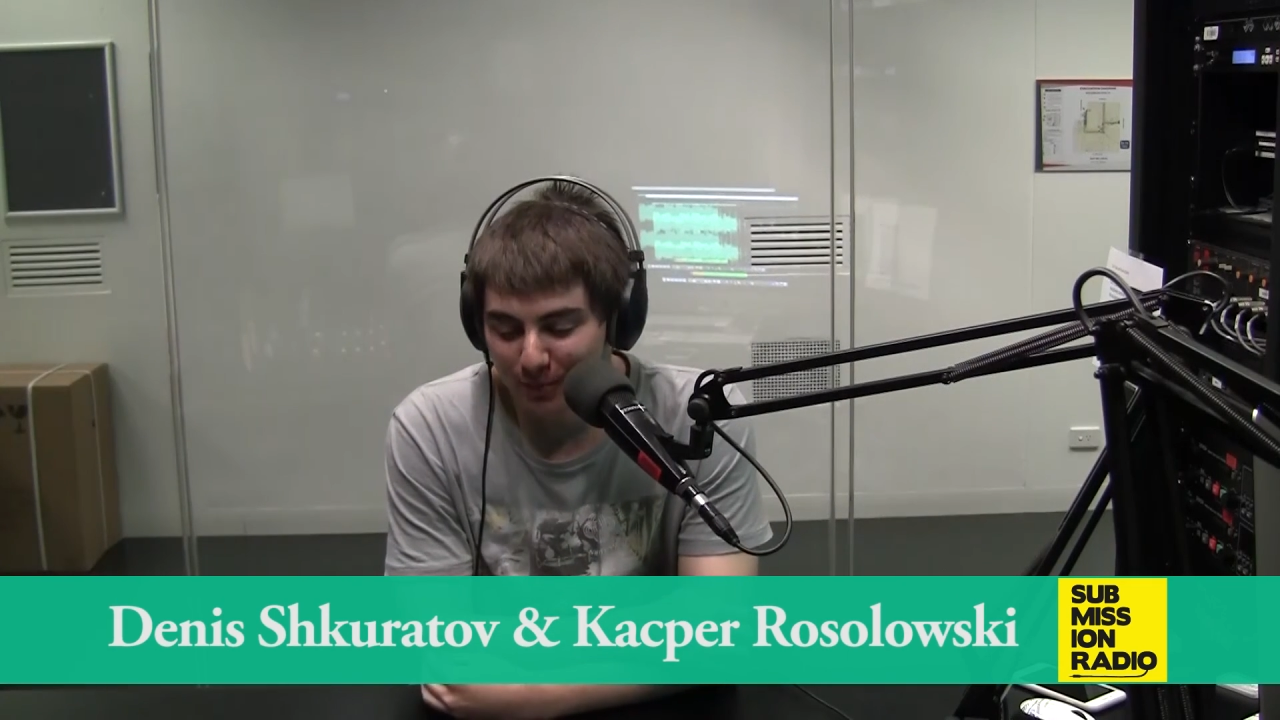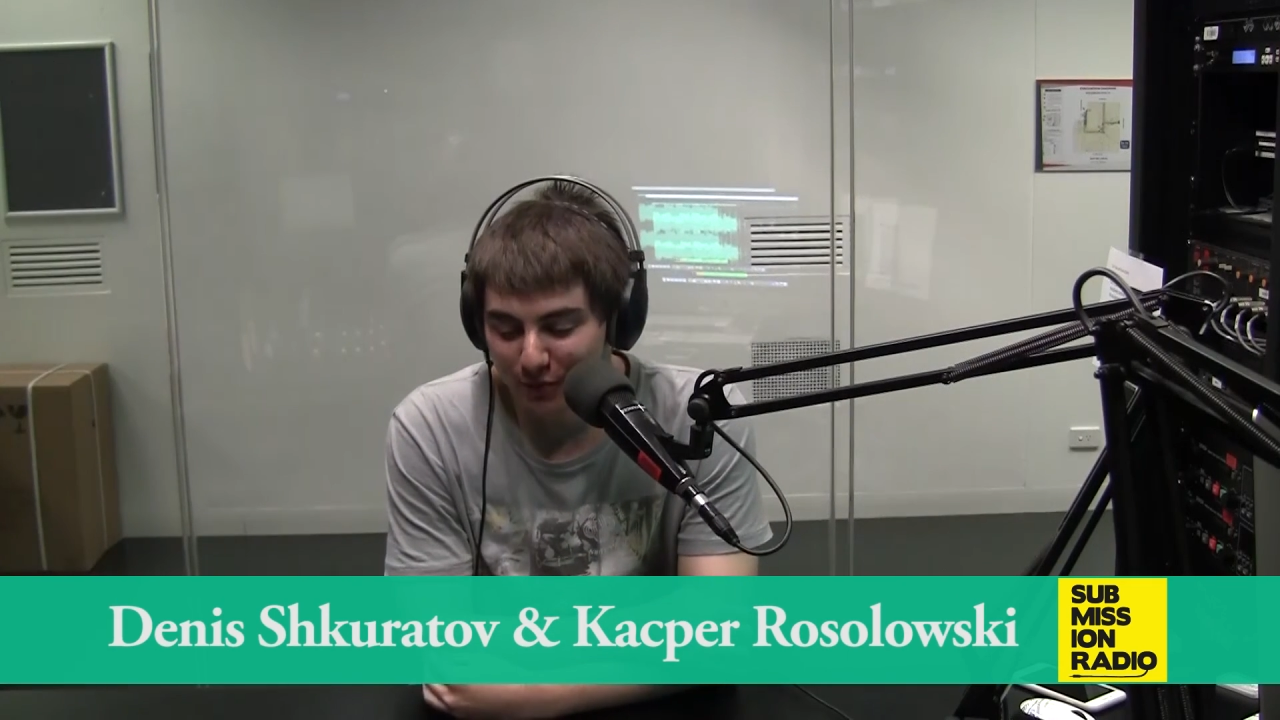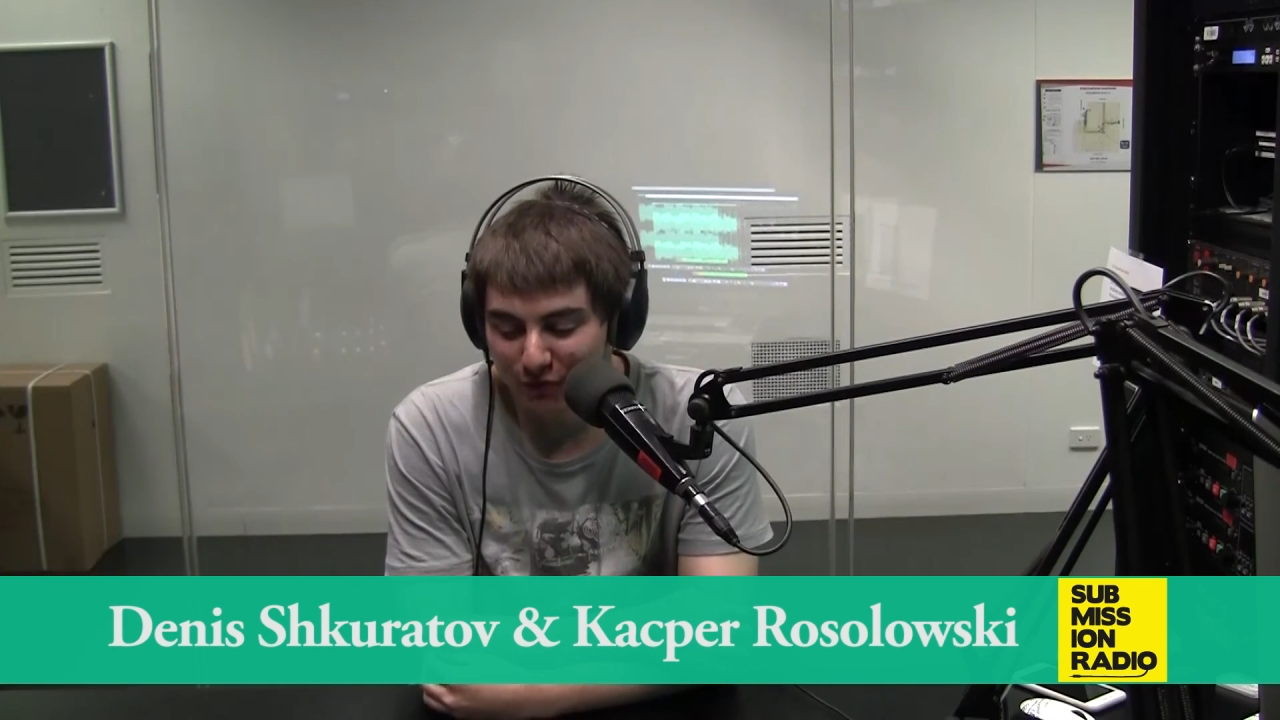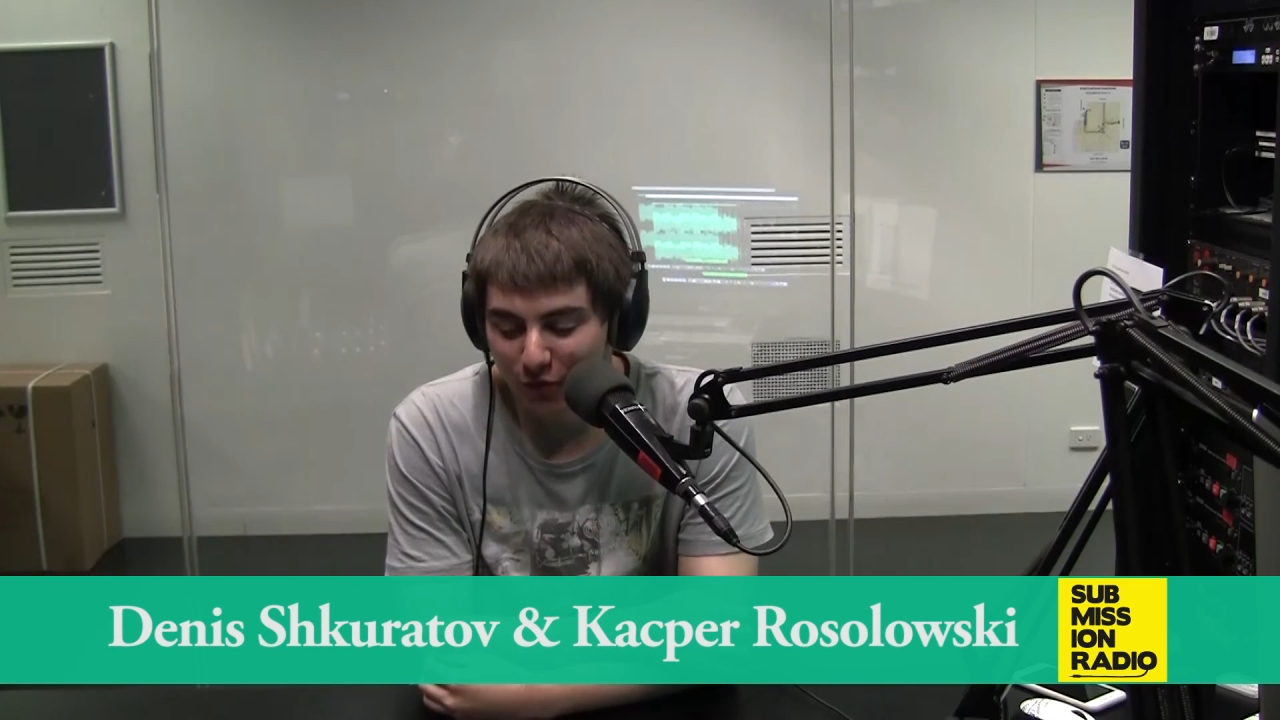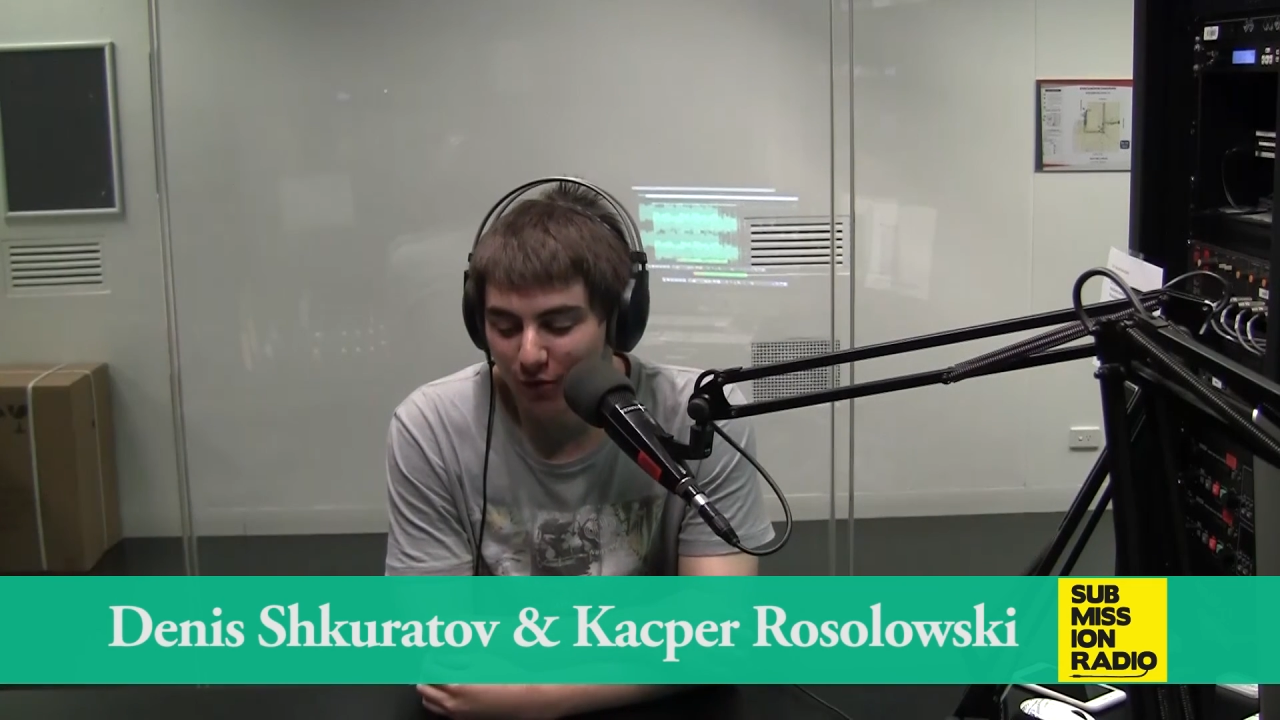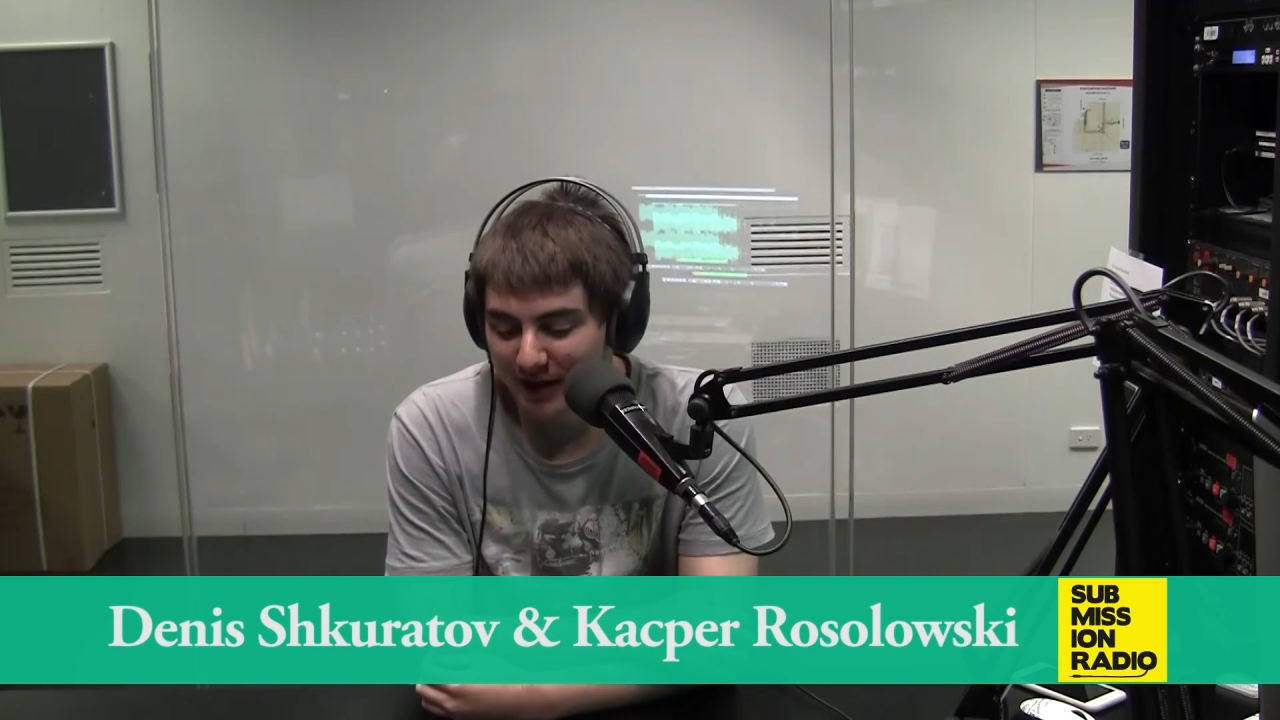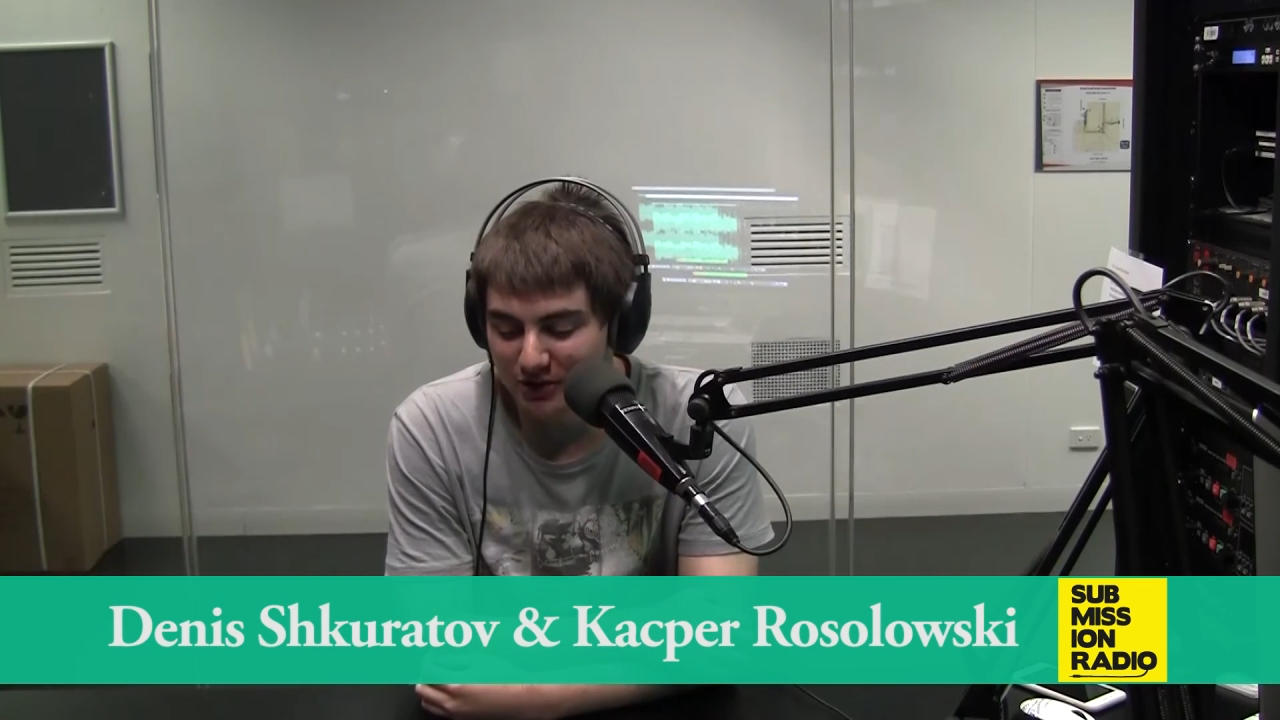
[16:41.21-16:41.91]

before